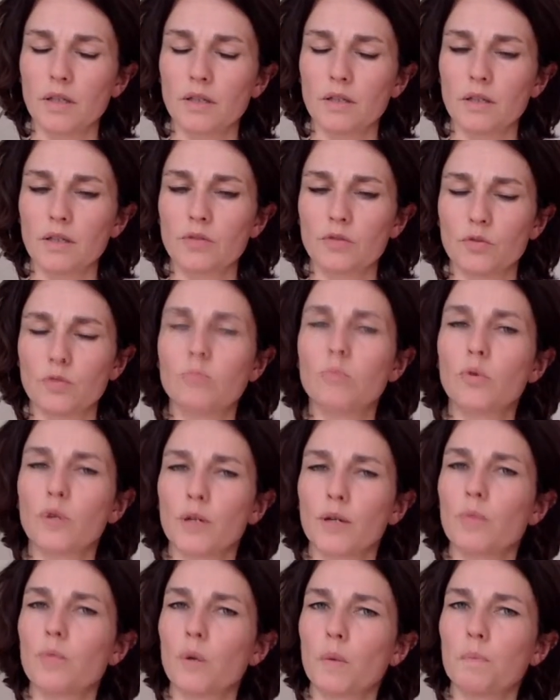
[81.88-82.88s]
it took more
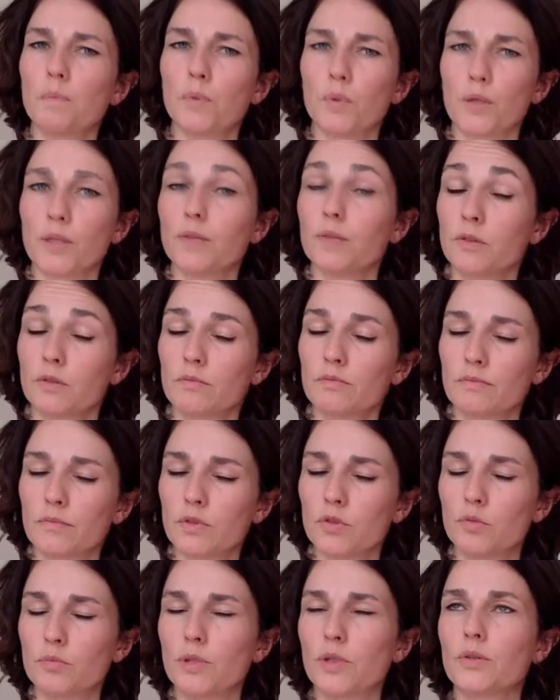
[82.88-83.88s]
than one point
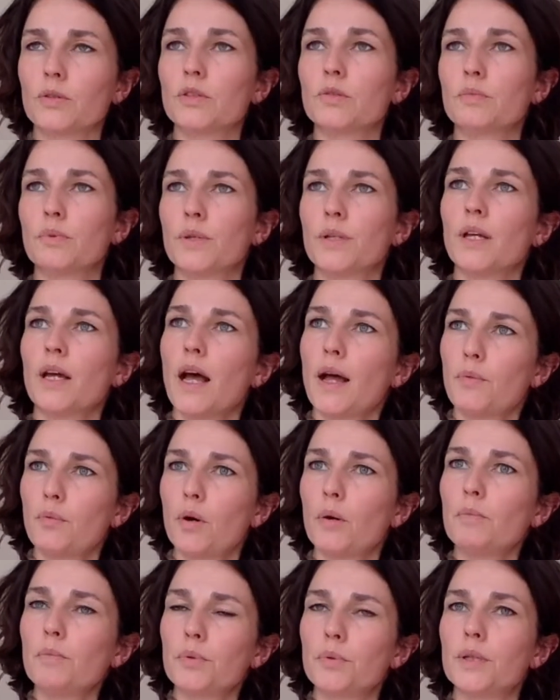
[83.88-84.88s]
to be honest, but at
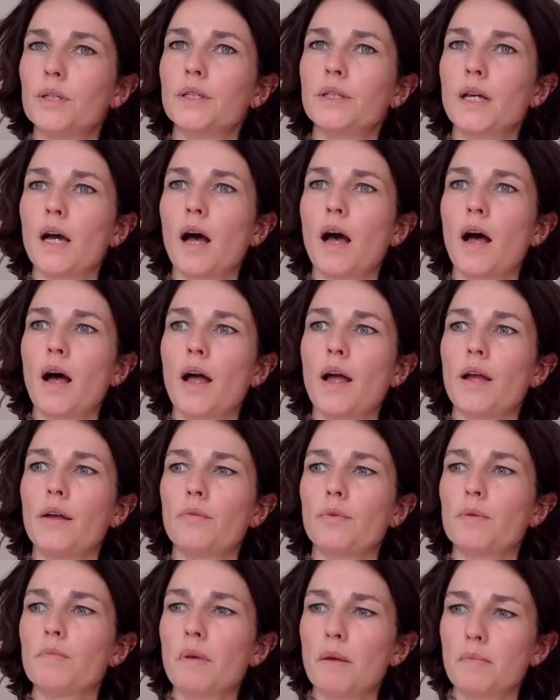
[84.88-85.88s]
one point I
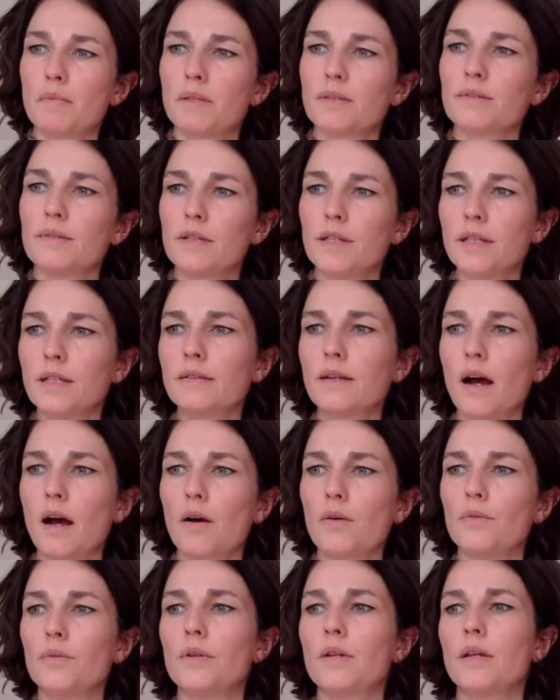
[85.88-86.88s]
remember sitting
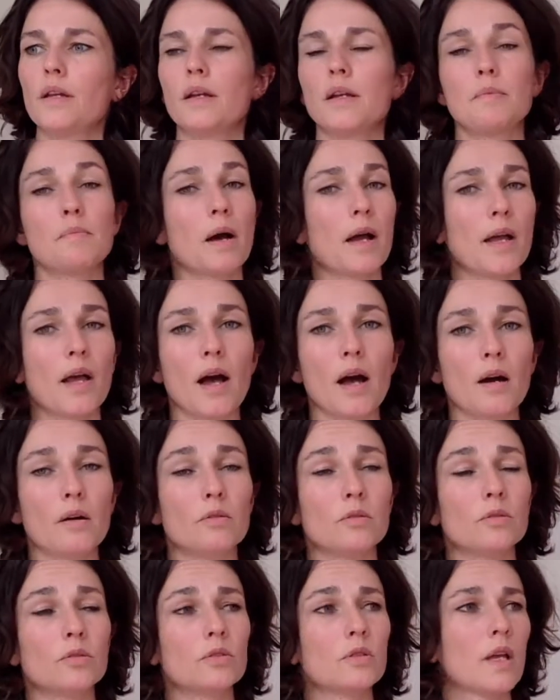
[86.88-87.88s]
down in my
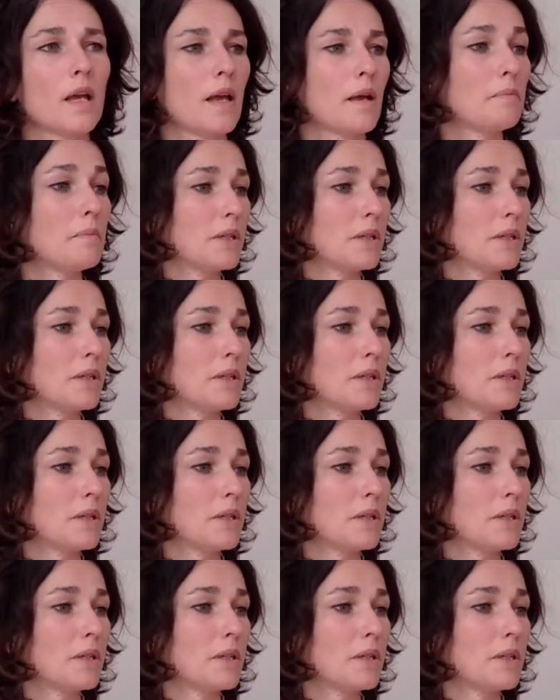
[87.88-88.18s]
house.